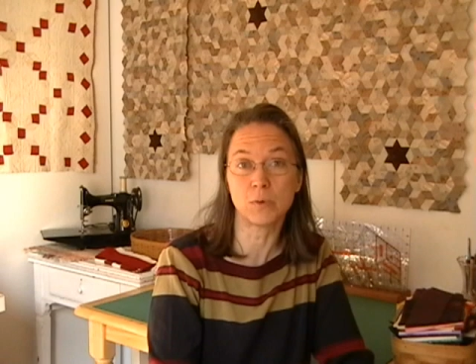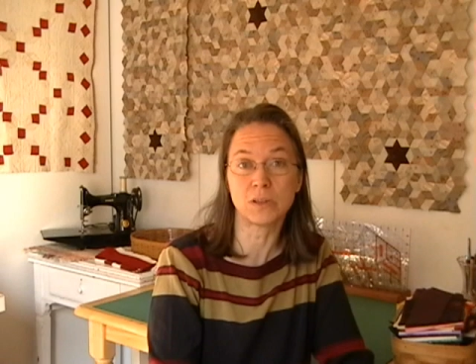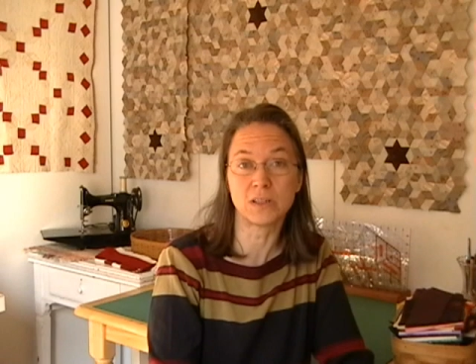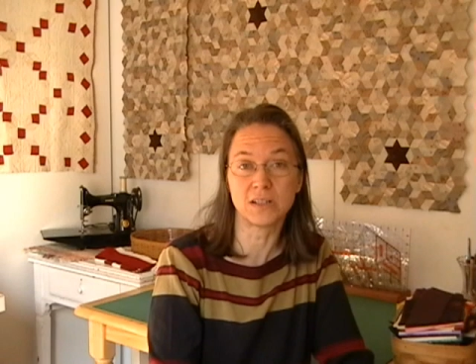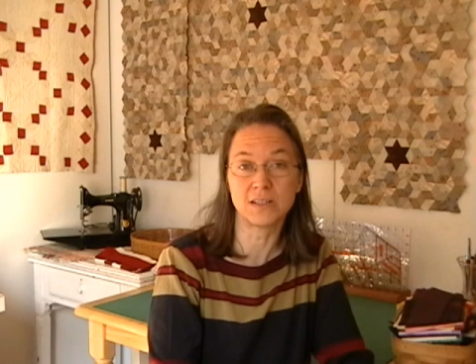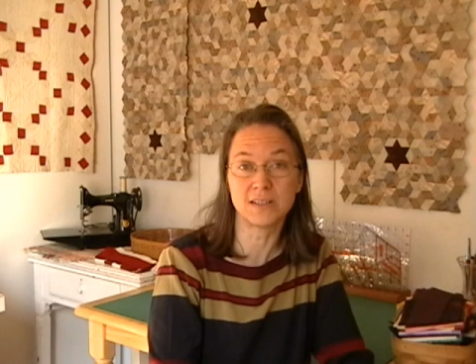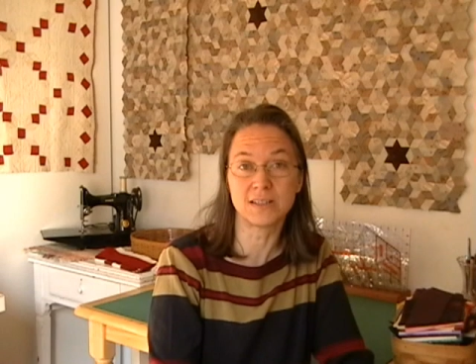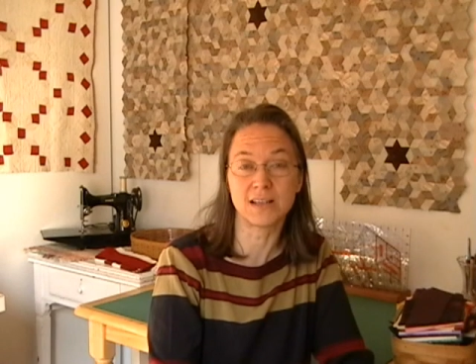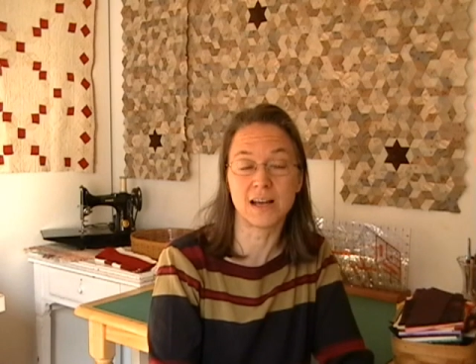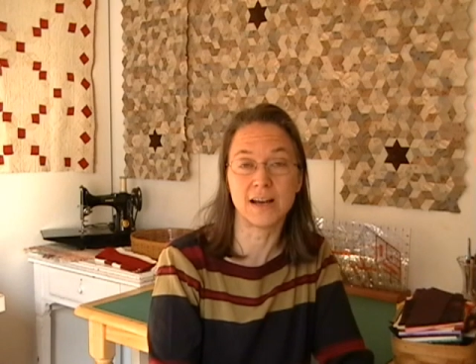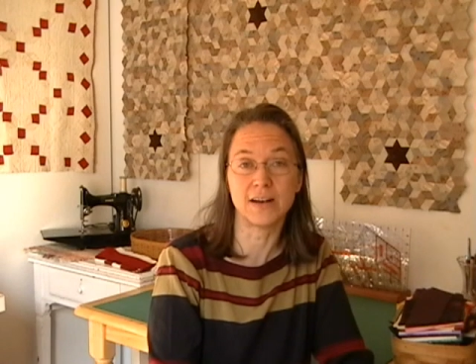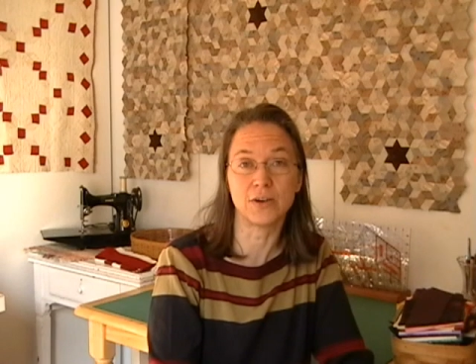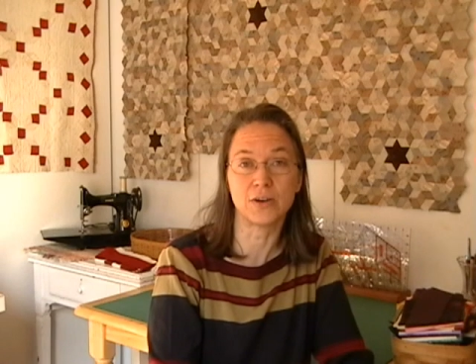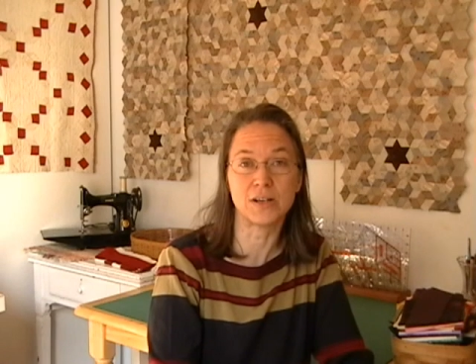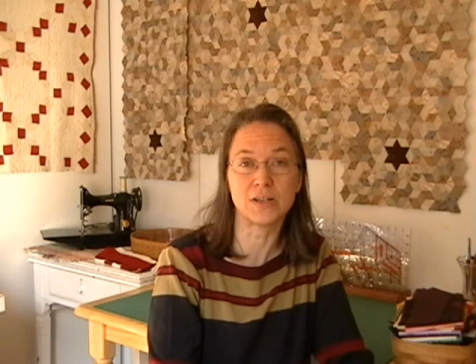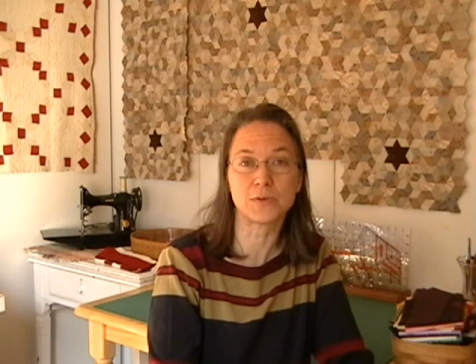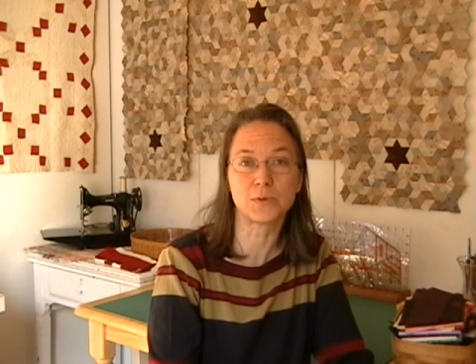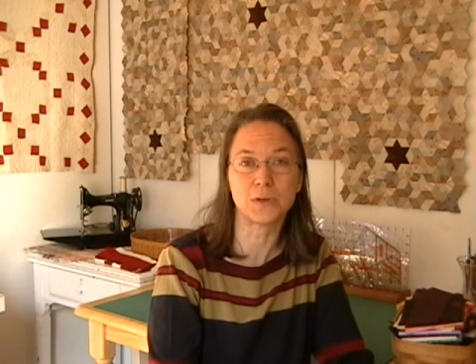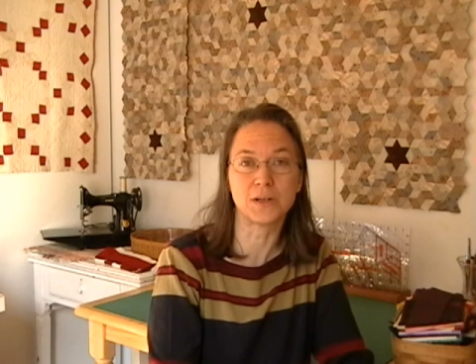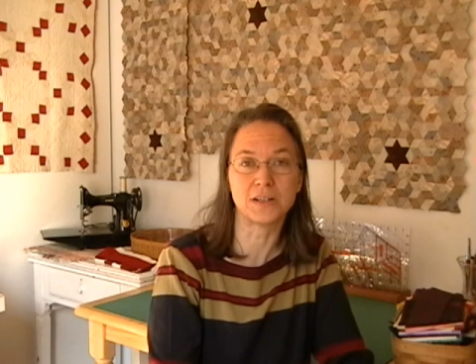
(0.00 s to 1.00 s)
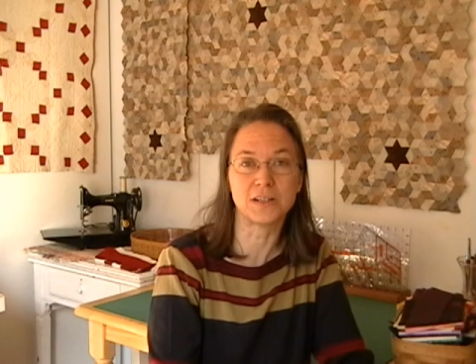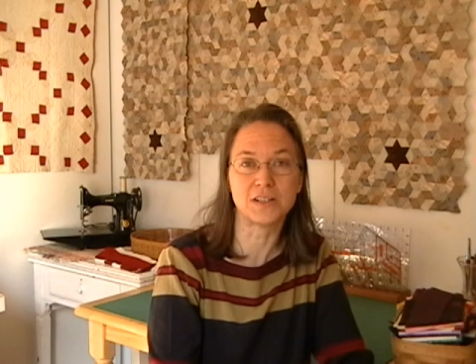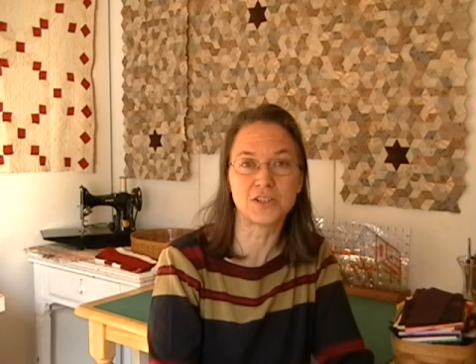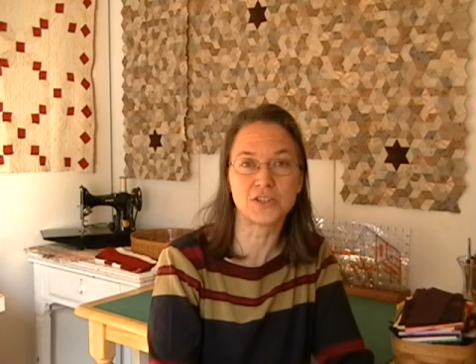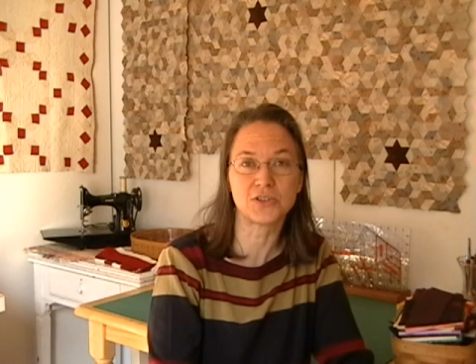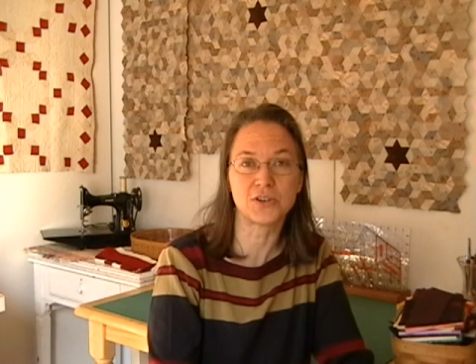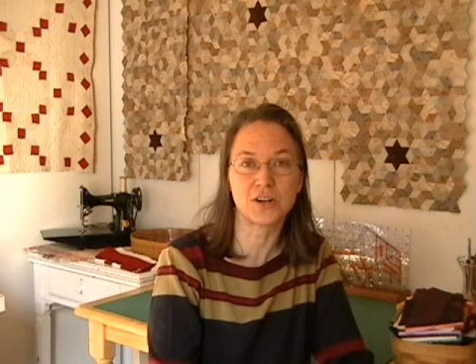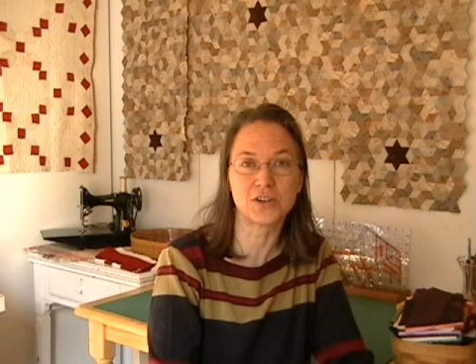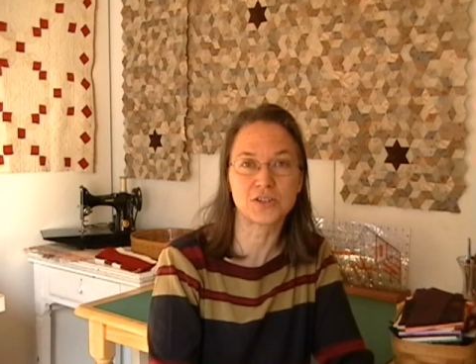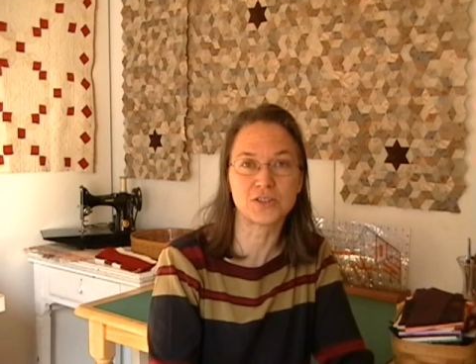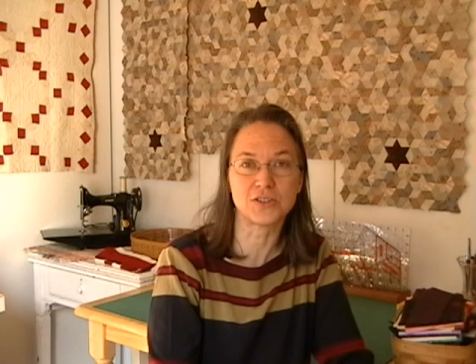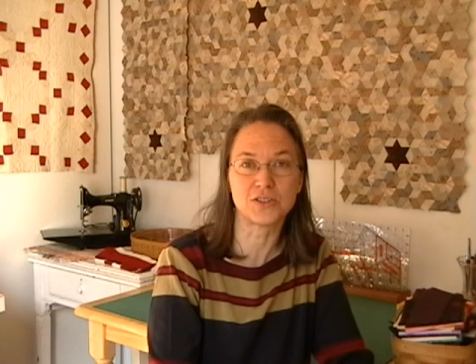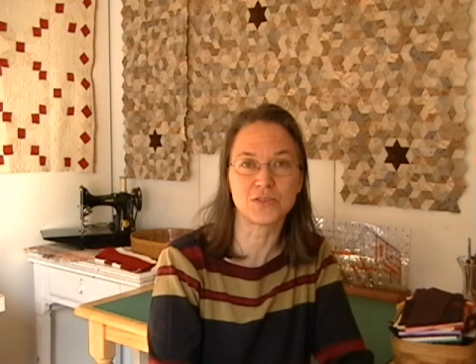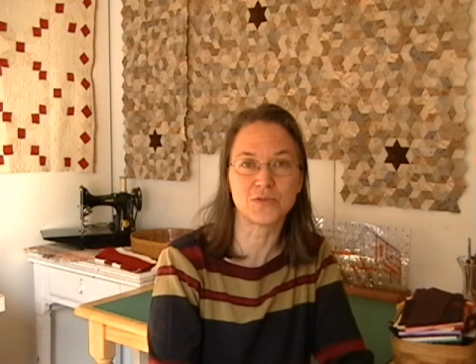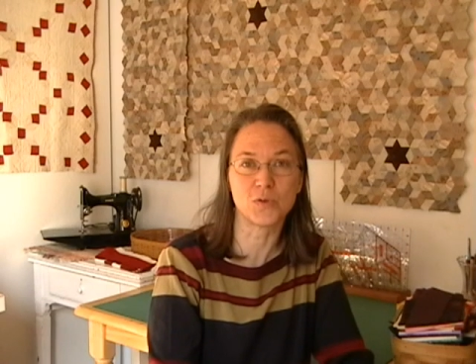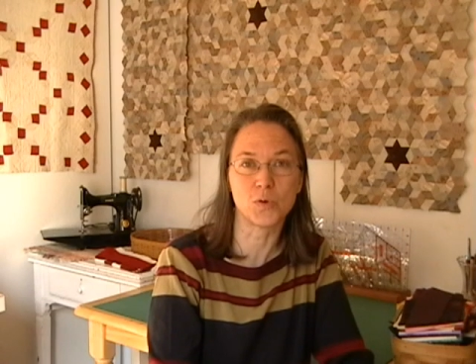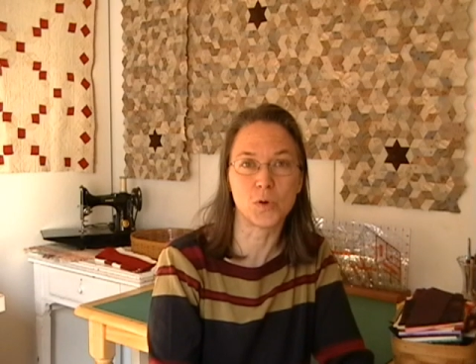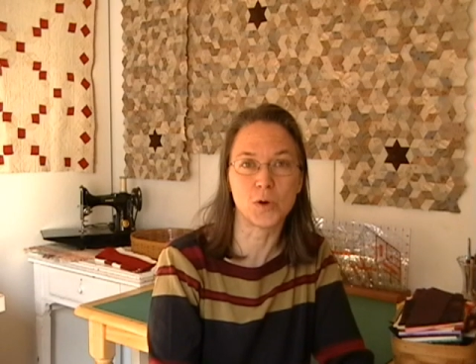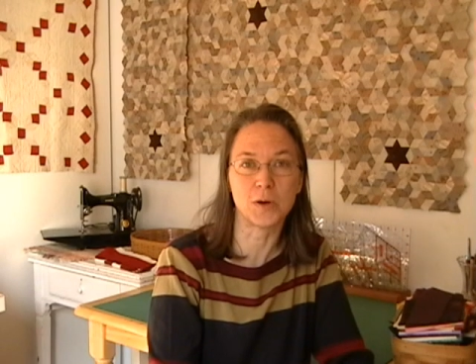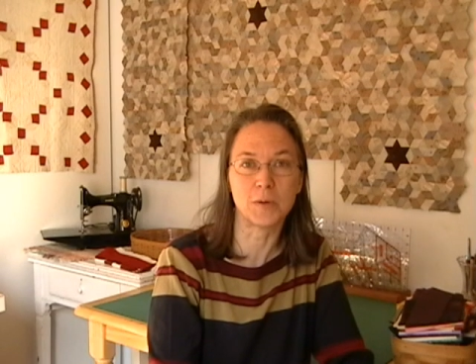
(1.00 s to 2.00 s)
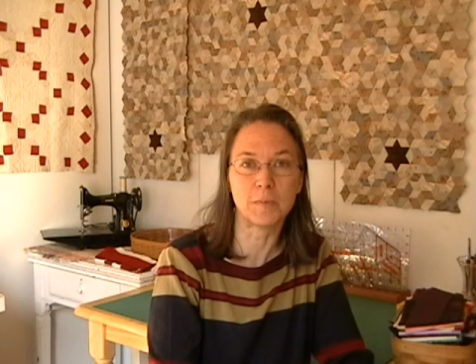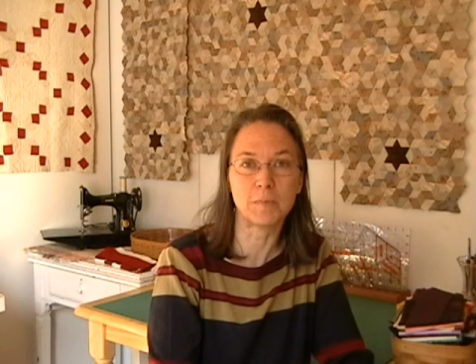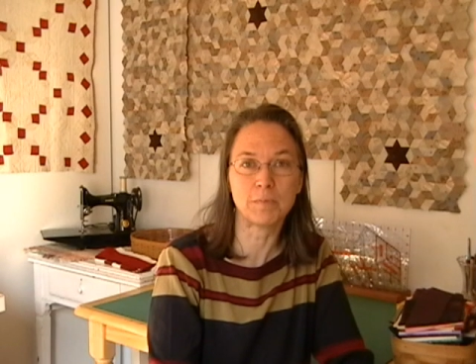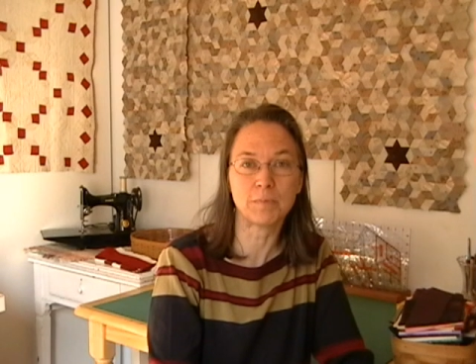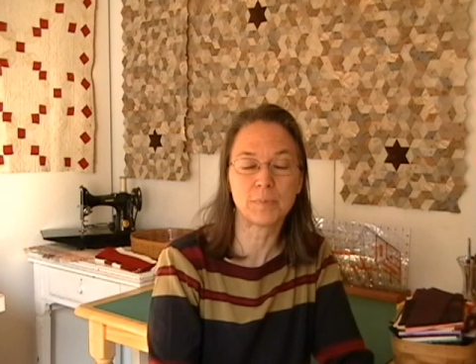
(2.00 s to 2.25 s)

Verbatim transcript: what the designer has written instructions for.